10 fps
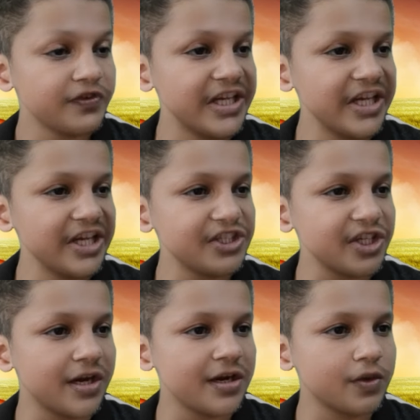was
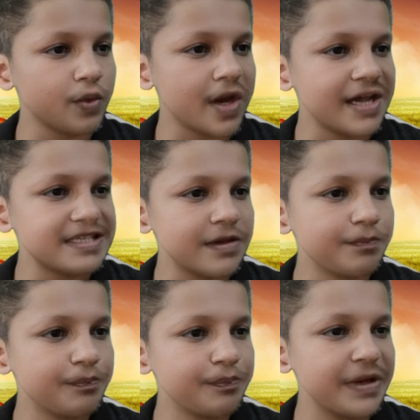a bit
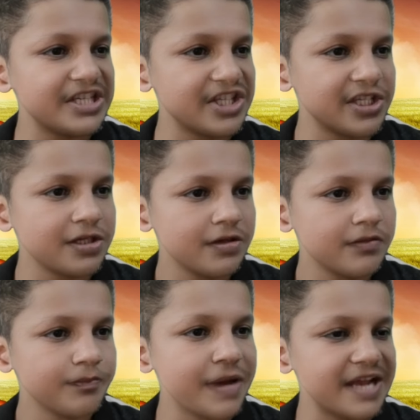better
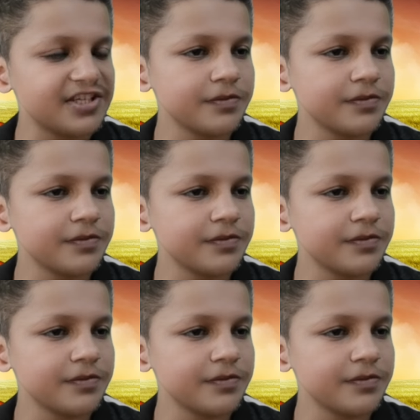balanced,